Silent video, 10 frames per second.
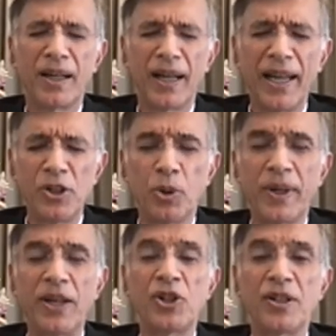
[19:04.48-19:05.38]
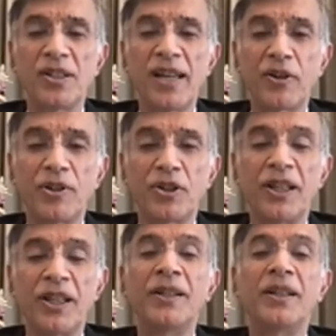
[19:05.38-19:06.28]
Education
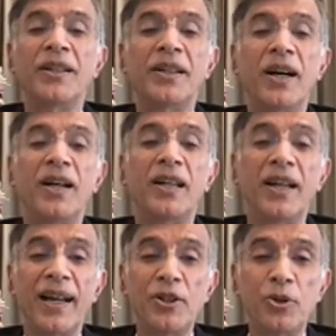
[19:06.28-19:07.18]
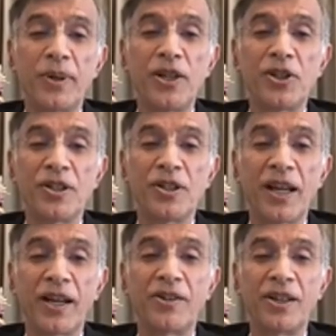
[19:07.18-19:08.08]
Secretary, the earlier Education
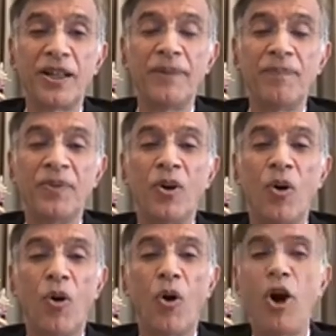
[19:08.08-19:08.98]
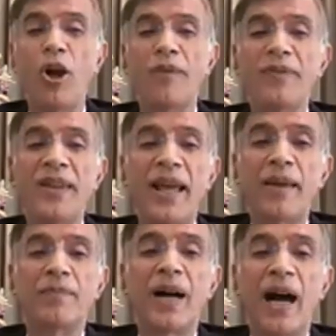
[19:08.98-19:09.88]
Secretary, all of
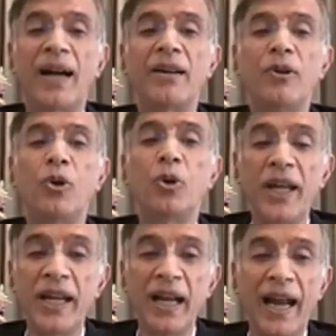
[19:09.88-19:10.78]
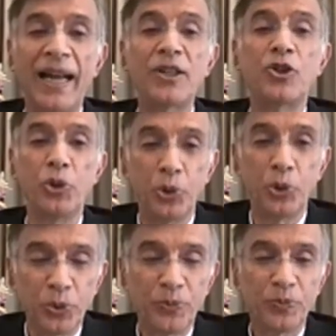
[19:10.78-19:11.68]
them are looking at
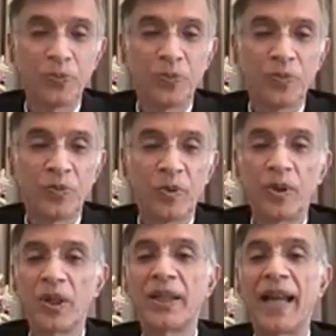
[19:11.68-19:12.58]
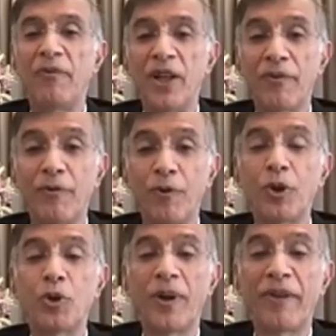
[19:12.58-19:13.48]
you. Can we
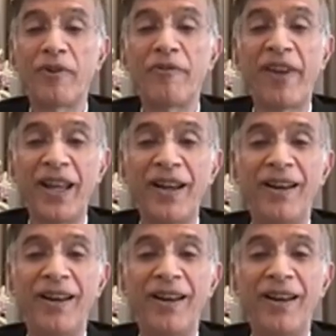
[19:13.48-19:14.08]
afford to ever fail?